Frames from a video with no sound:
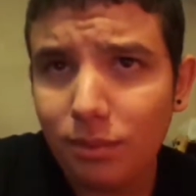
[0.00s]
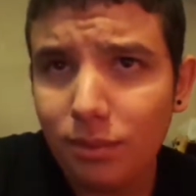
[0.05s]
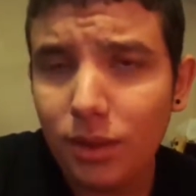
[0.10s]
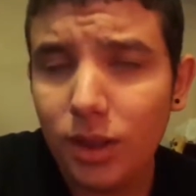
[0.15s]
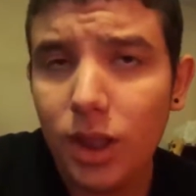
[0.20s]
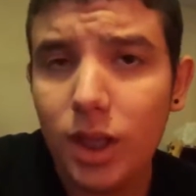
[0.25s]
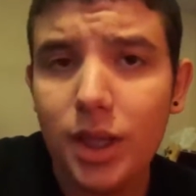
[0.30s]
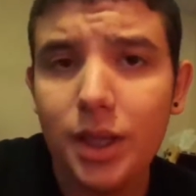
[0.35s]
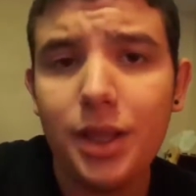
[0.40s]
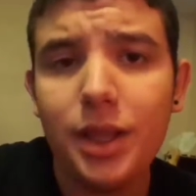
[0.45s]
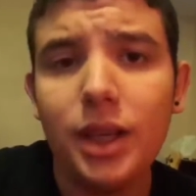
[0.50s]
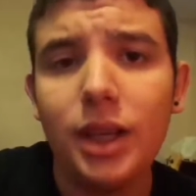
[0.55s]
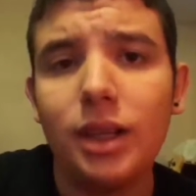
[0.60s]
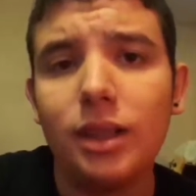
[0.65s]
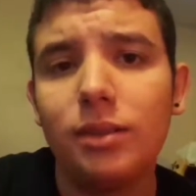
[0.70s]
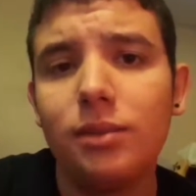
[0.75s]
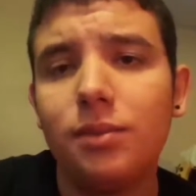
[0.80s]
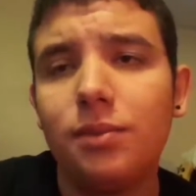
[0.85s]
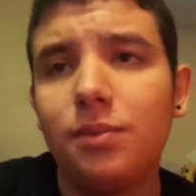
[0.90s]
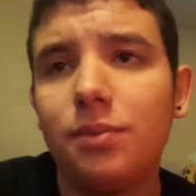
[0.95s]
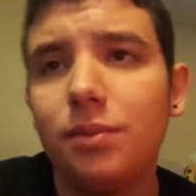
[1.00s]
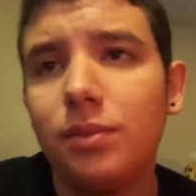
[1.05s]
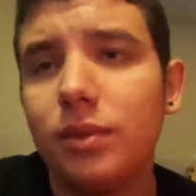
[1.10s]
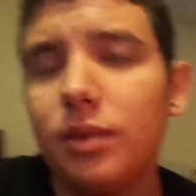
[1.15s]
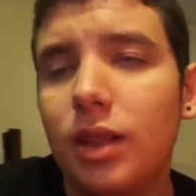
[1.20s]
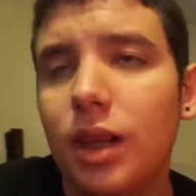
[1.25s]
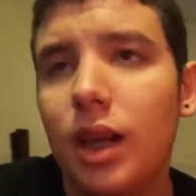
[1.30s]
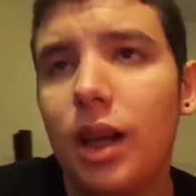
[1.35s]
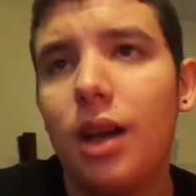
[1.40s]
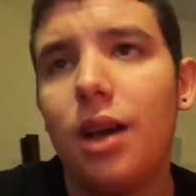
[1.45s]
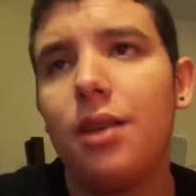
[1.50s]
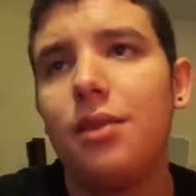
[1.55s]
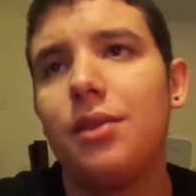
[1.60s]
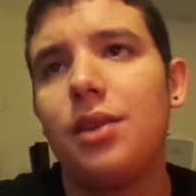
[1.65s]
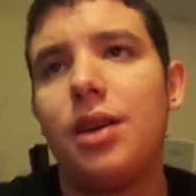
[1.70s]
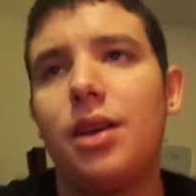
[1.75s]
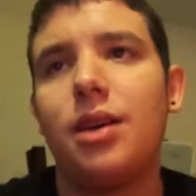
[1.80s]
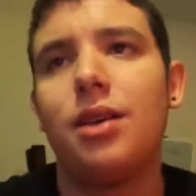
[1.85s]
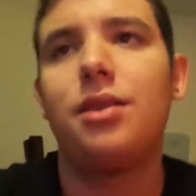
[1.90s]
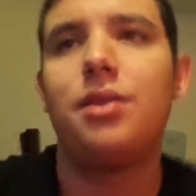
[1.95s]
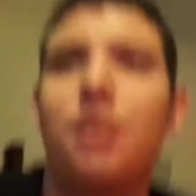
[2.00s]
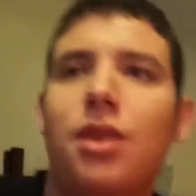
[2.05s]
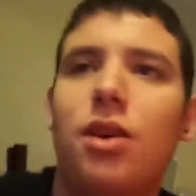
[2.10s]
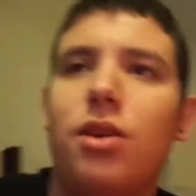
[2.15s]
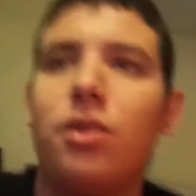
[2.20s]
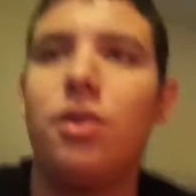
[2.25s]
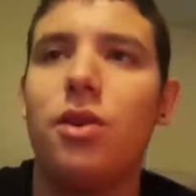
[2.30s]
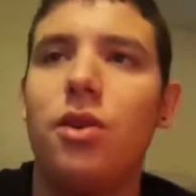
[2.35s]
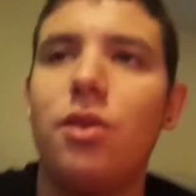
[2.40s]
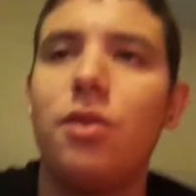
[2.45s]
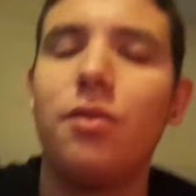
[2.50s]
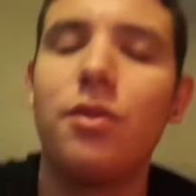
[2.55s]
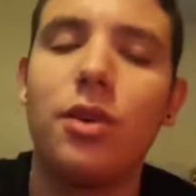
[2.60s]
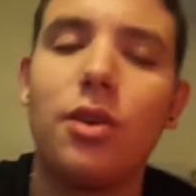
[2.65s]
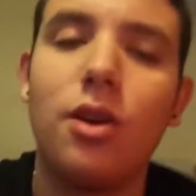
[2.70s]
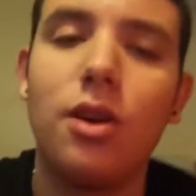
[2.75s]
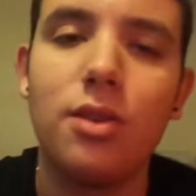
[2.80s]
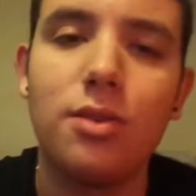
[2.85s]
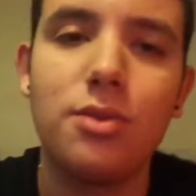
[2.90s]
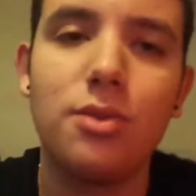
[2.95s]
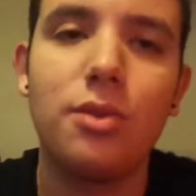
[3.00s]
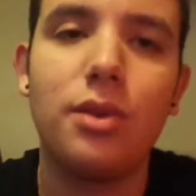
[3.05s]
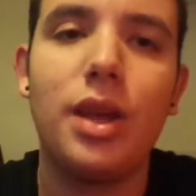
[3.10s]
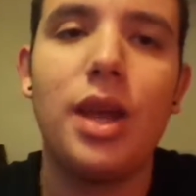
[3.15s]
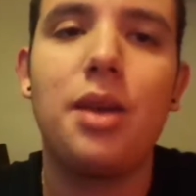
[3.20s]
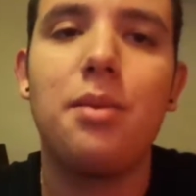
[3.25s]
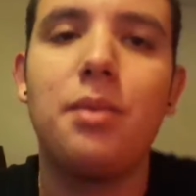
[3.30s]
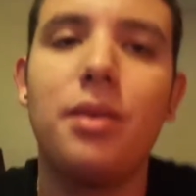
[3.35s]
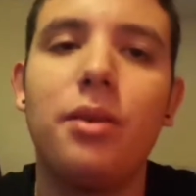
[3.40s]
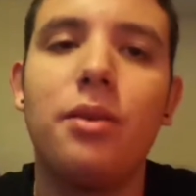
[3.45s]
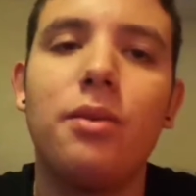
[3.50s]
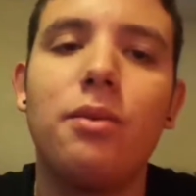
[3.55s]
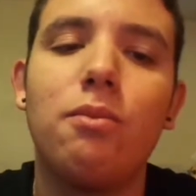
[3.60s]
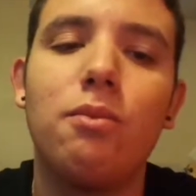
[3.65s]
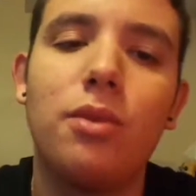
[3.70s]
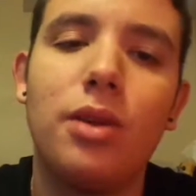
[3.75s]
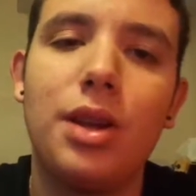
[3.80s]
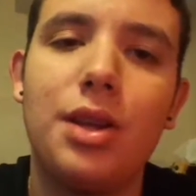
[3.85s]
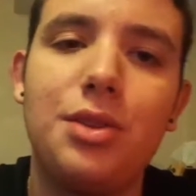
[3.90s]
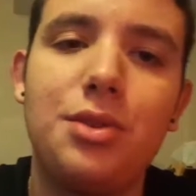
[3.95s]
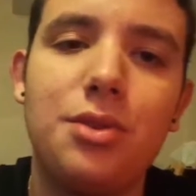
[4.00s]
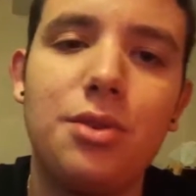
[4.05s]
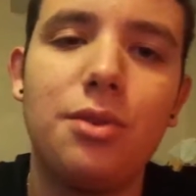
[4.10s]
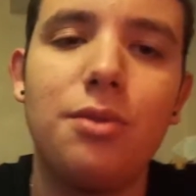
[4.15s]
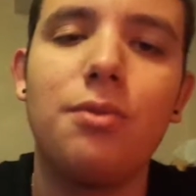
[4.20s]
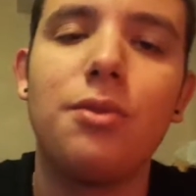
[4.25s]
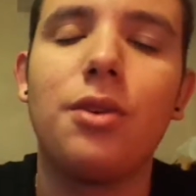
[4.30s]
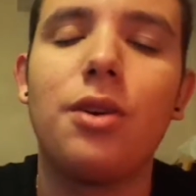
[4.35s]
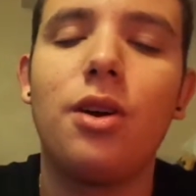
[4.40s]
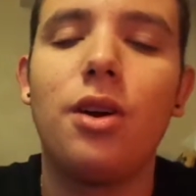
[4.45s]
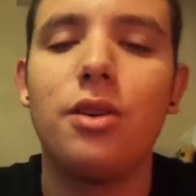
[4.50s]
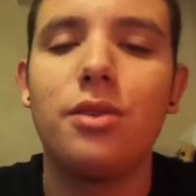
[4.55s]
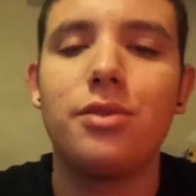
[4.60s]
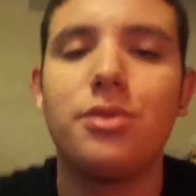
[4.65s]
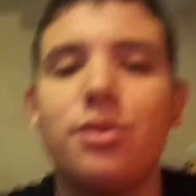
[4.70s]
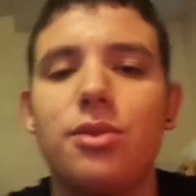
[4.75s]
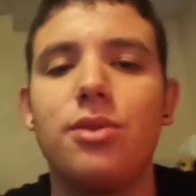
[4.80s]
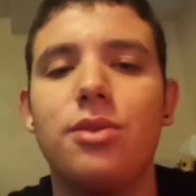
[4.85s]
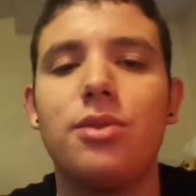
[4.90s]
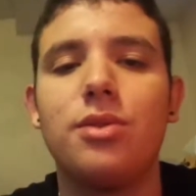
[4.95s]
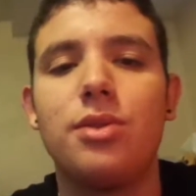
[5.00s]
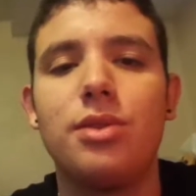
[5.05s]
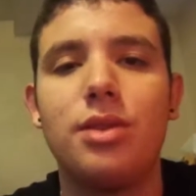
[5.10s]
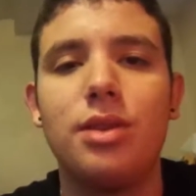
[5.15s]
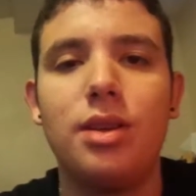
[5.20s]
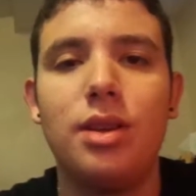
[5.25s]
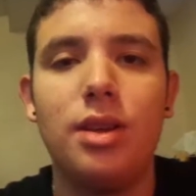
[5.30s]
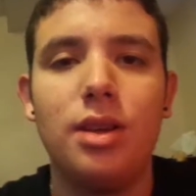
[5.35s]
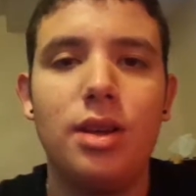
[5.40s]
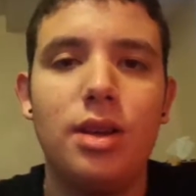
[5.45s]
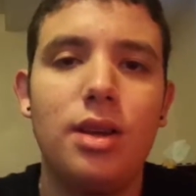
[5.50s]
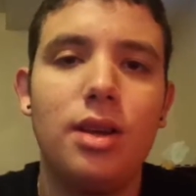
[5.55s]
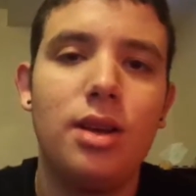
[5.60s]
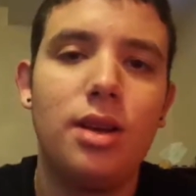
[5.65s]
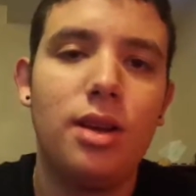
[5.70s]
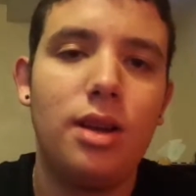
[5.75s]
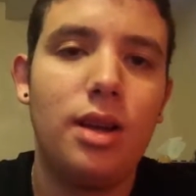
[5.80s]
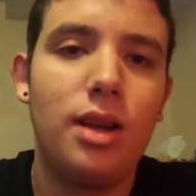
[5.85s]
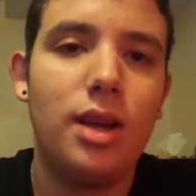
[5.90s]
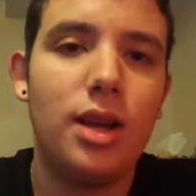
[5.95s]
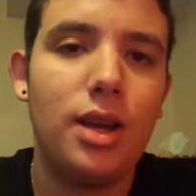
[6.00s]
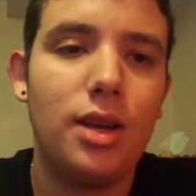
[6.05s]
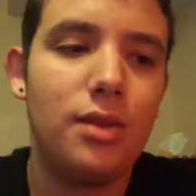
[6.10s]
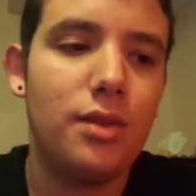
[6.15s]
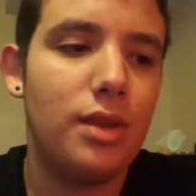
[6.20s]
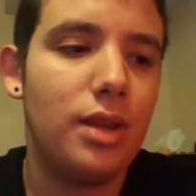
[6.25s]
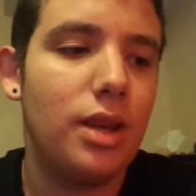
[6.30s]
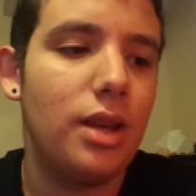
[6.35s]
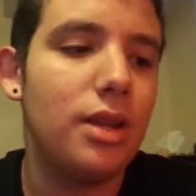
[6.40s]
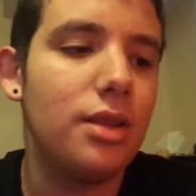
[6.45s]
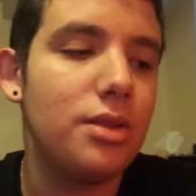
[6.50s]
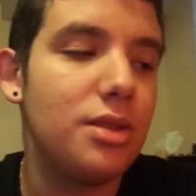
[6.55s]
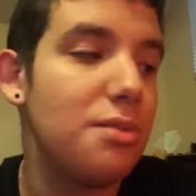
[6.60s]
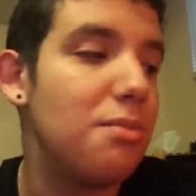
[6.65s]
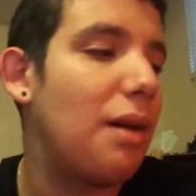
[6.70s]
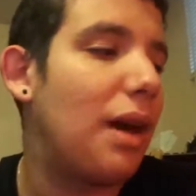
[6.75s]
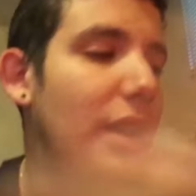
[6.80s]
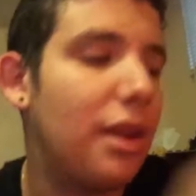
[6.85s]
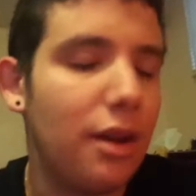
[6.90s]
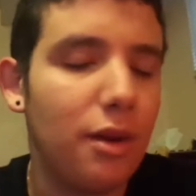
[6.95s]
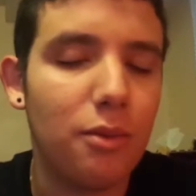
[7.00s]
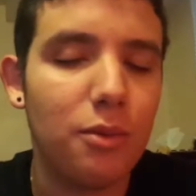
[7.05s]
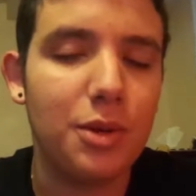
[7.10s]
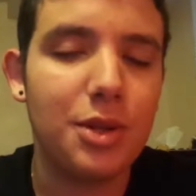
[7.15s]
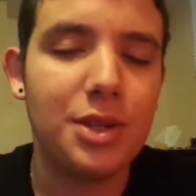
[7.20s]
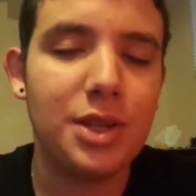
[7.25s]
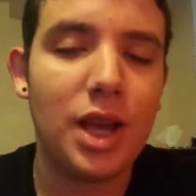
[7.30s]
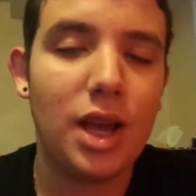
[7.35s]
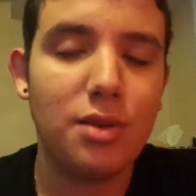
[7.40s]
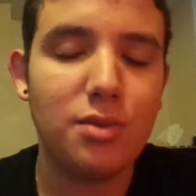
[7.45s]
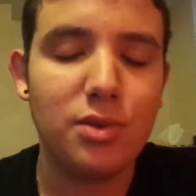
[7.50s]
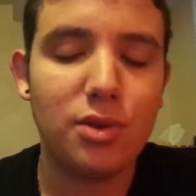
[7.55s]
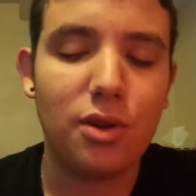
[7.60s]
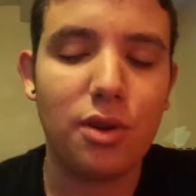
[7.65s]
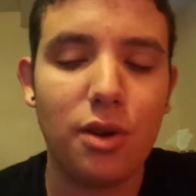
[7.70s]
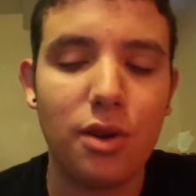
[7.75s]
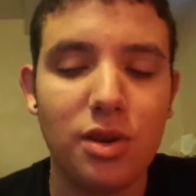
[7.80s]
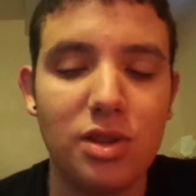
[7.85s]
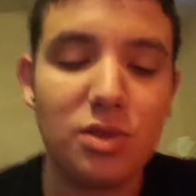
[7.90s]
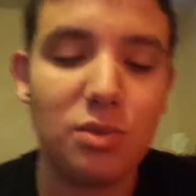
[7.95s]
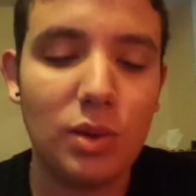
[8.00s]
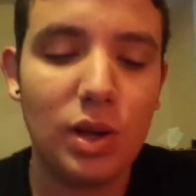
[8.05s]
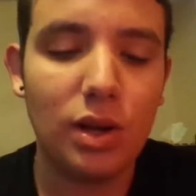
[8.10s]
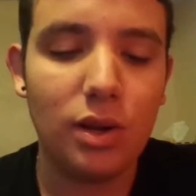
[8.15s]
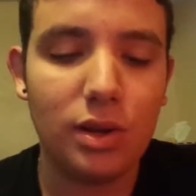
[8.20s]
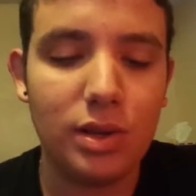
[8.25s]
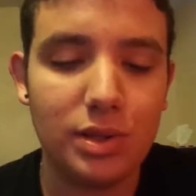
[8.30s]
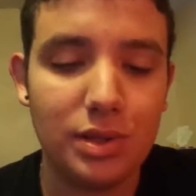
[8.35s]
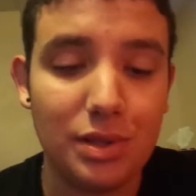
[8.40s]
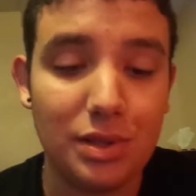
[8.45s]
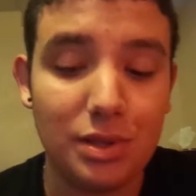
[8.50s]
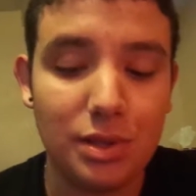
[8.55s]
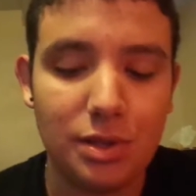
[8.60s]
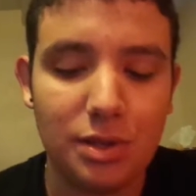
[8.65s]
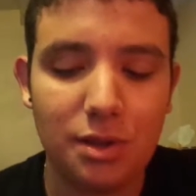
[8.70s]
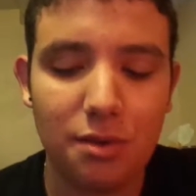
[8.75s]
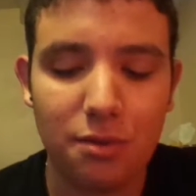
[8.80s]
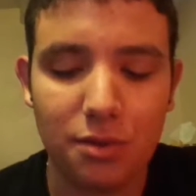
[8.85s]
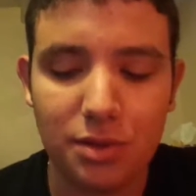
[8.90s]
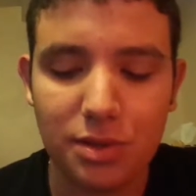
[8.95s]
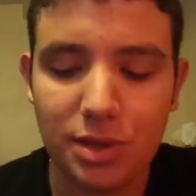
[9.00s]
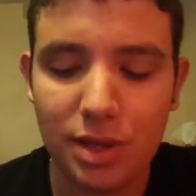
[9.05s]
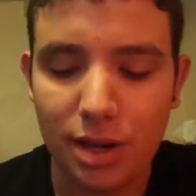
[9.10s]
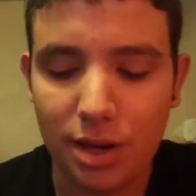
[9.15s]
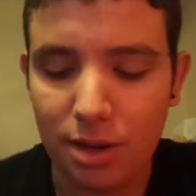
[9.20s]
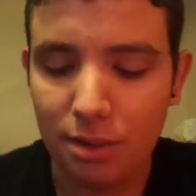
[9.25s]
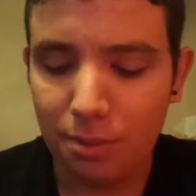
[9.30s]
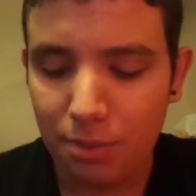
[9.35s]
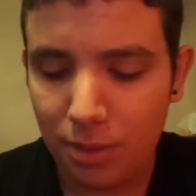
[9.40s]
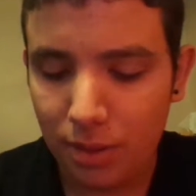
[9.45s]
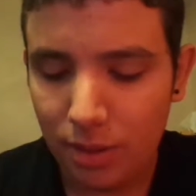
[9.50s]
And yeah, and then I'll go over console gaming, what I do for consoles, and then depending on which capture card as well, because it's a different setup.